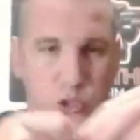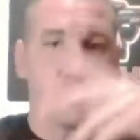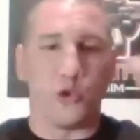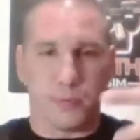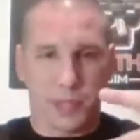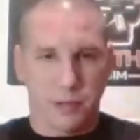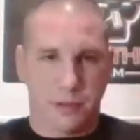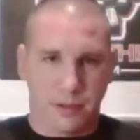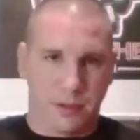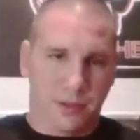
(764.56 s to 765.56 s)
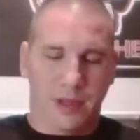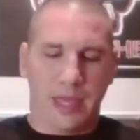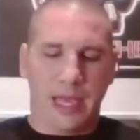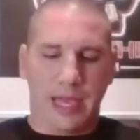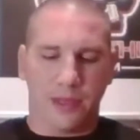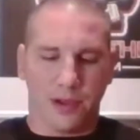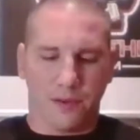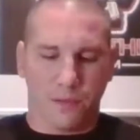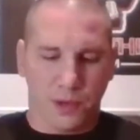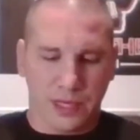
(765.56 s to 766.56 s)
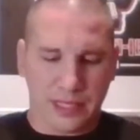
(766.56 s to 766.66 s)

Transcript: a tube. And therefore,